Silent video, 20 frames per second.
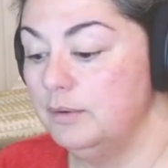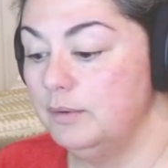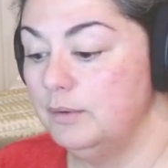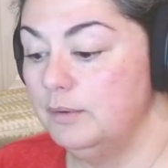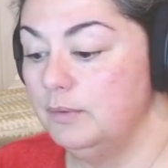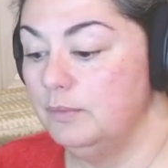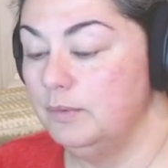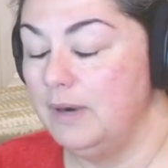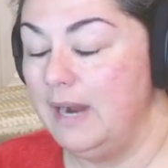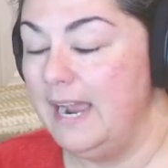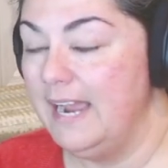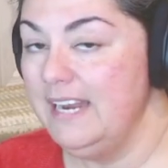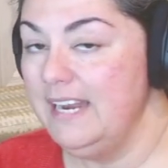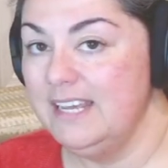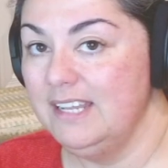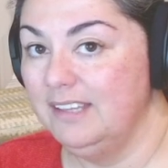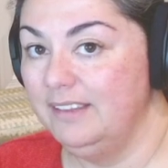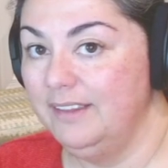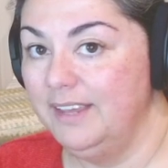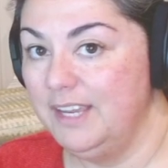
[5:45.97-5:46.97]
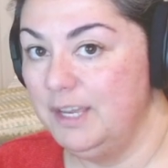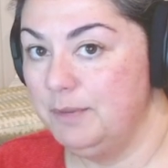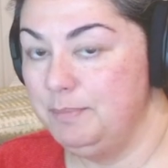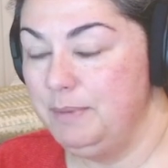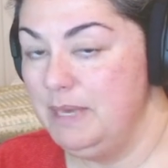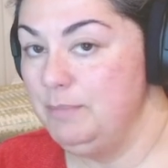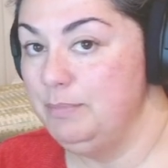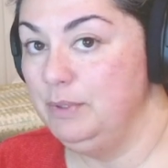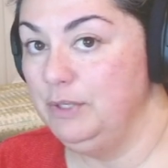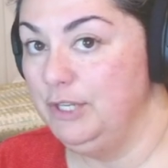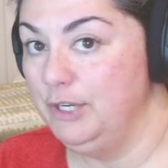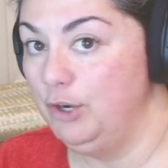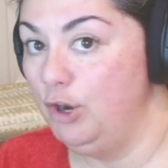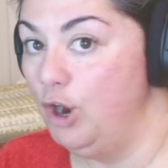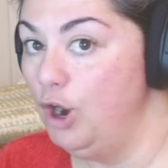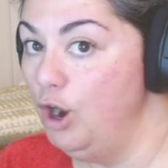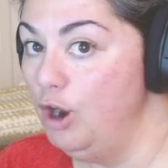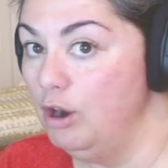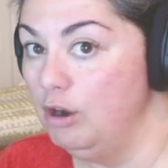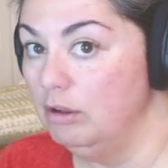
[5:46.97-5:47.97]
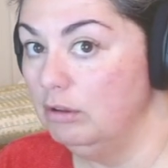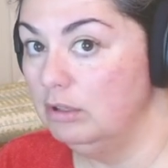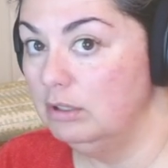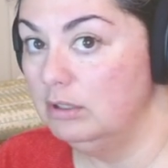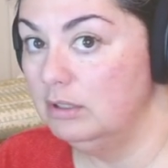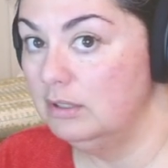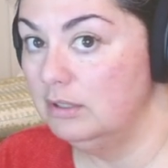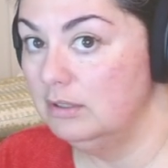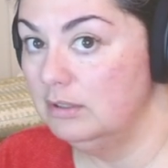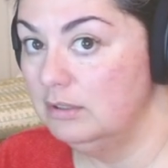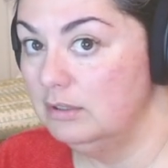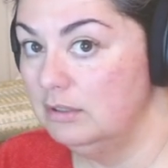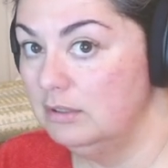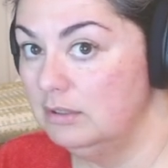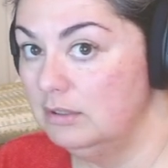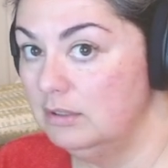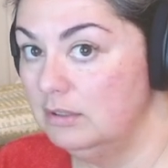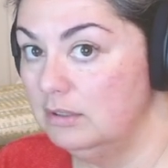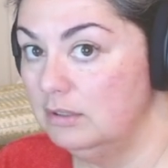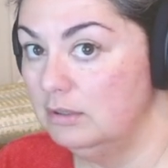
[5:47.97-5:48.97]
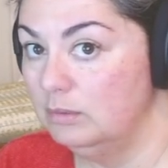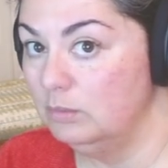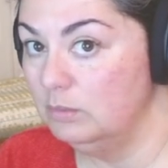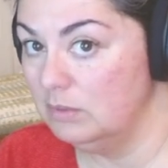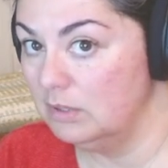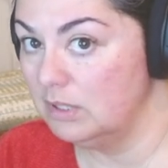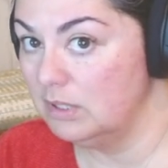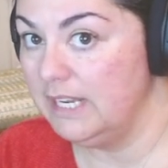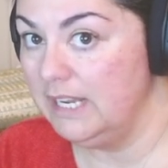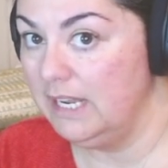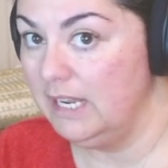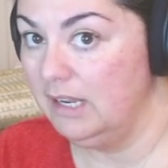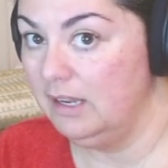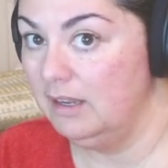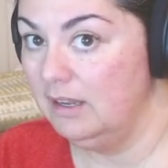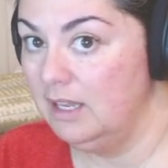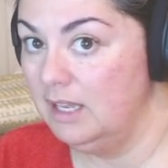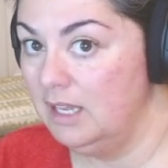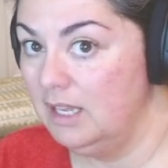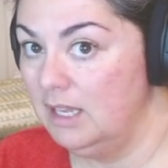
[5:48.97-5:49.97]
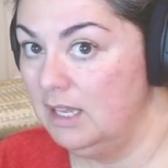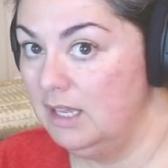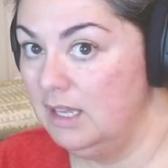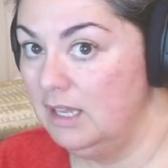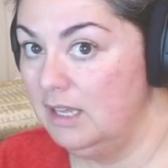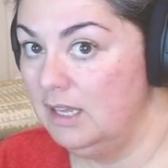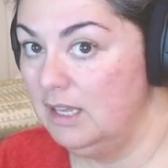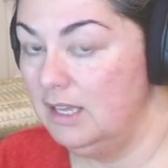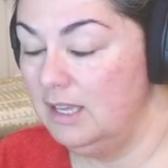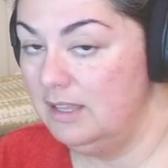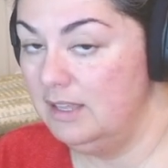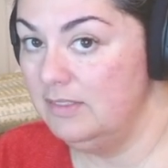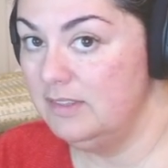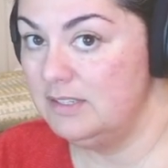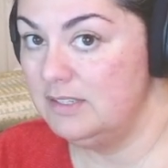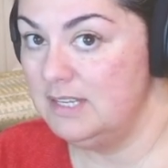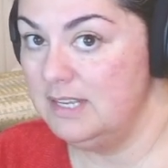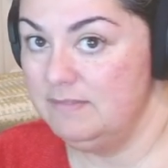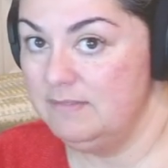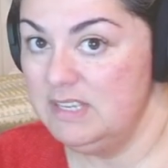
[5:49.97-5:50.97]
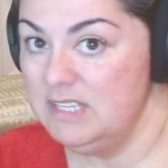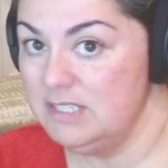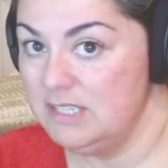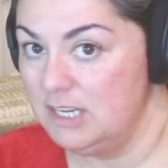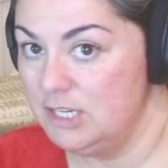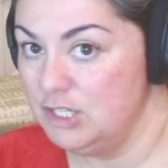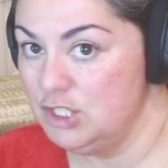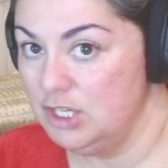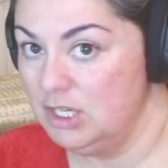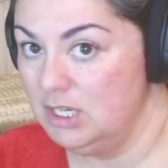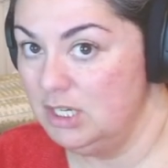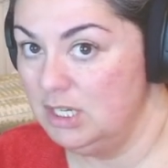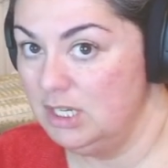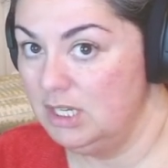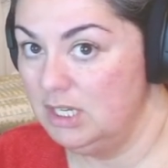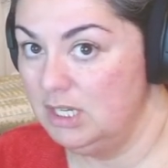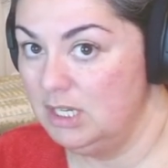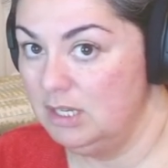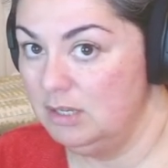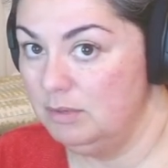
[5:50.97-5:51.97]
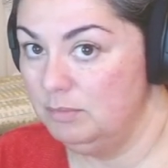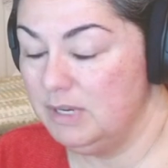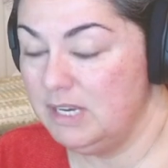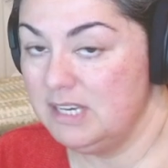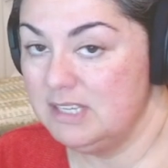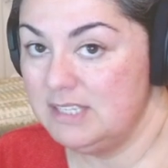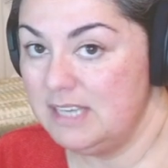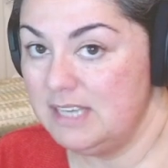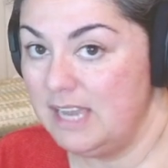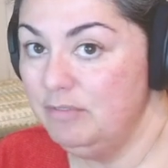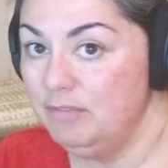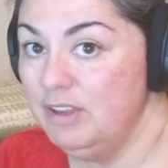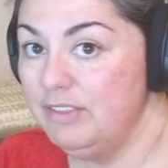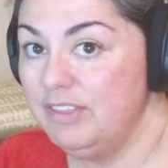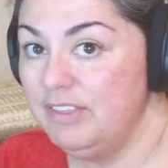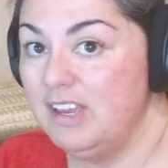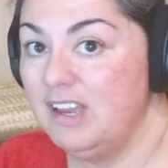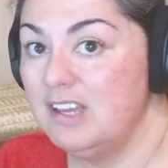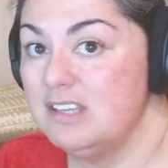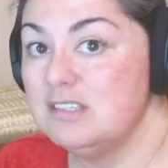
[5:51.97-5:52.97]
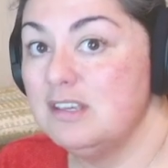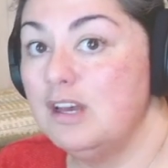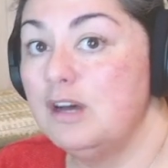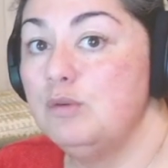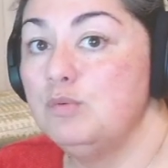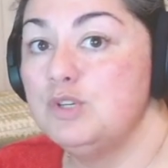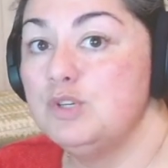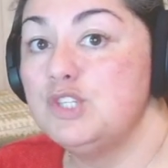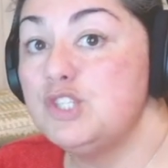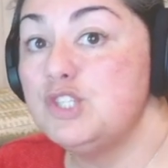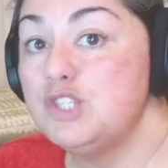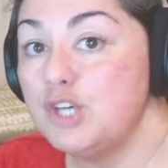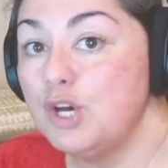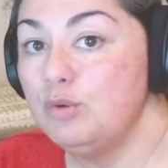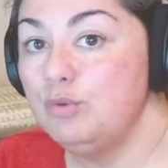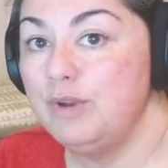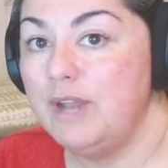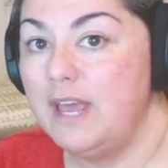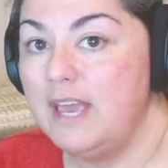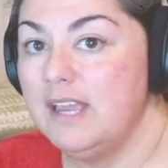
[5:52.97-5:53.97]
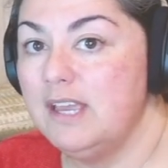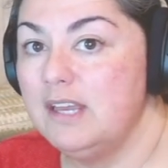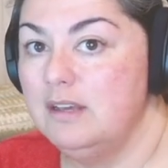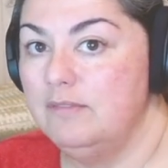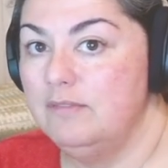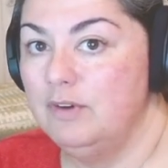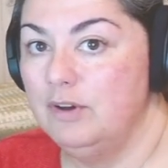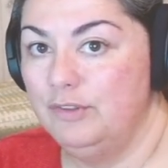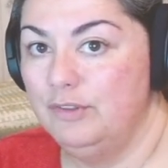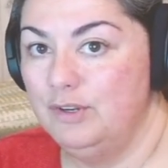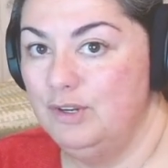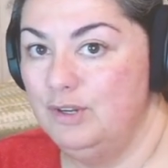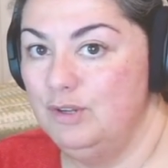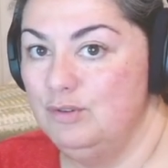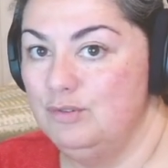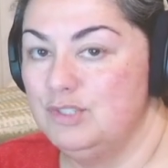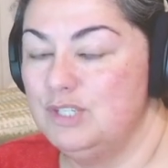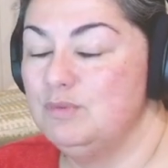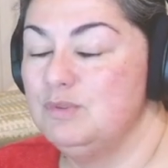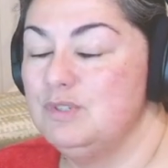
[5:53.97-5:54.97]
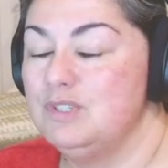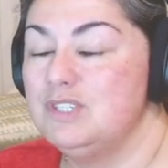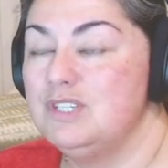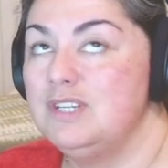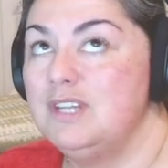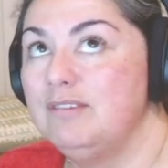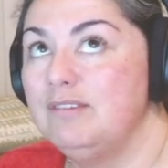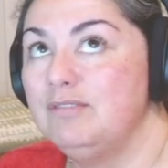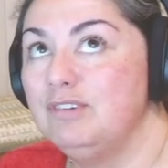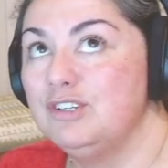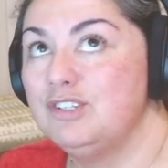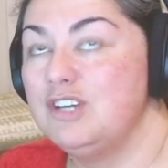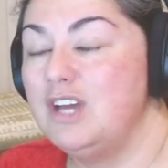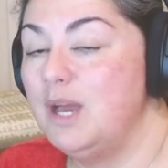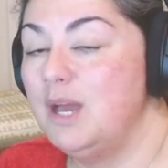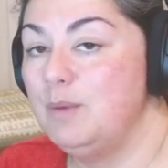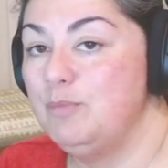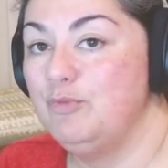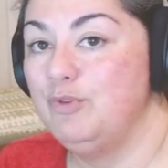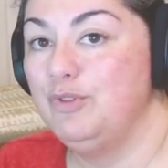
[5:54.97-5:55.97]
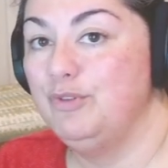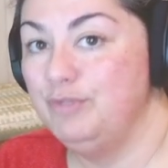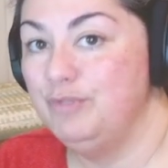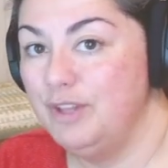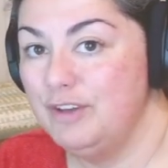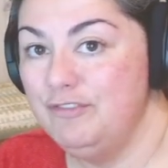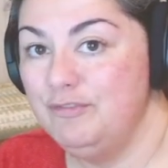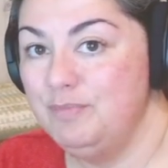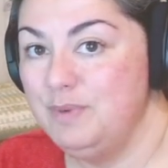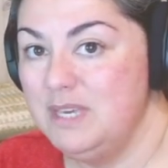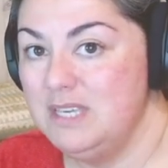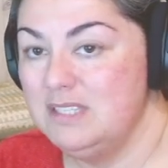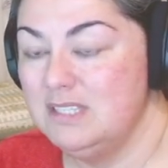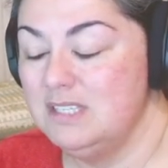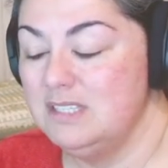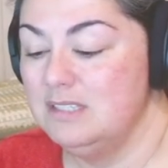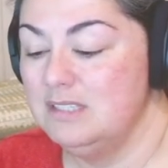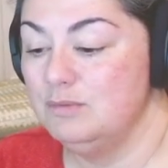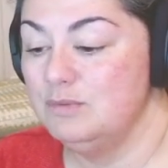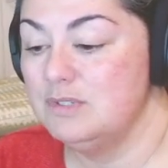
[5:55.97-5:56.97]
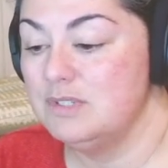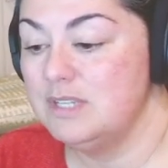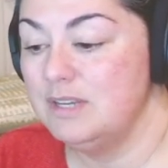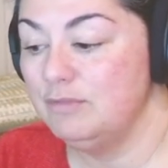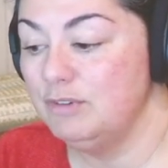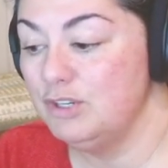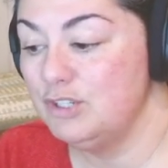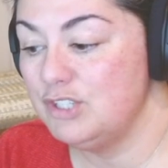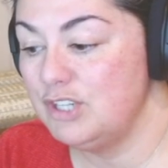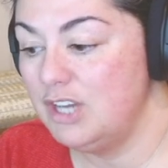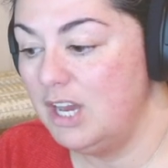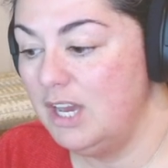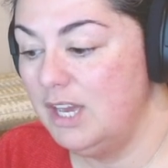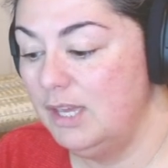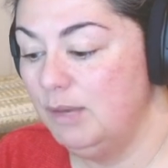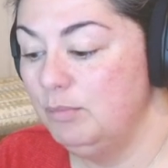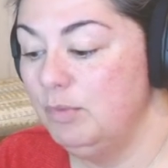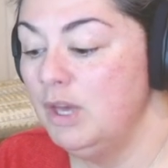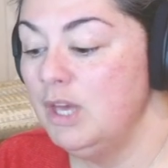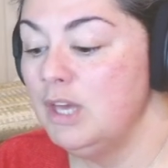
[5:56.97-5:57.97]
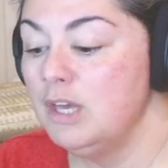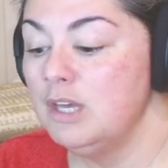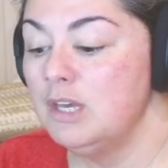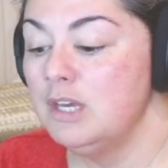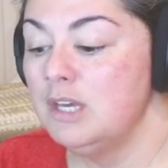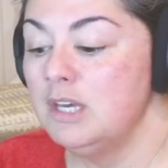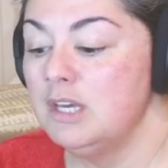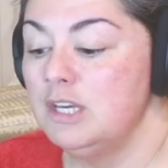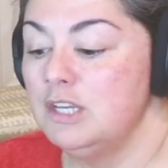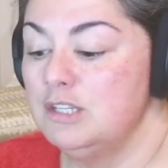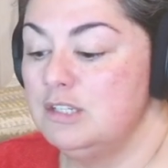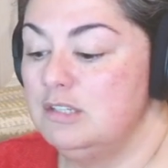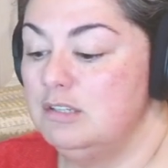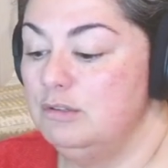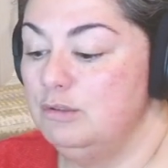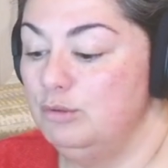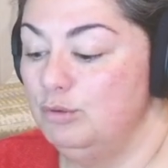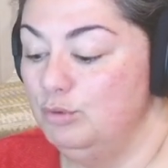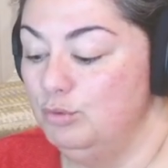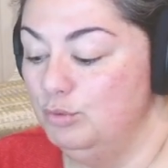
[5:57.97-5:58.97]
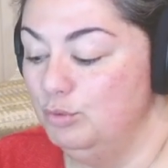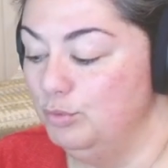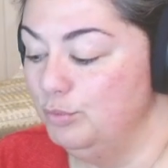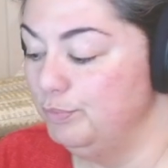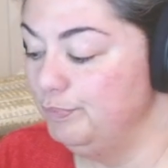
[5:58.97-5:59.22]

where I didn't like people at all working in the TV station. Because everything I saw was so negative on the news. There was never time for the fluff pieces. There was never time to,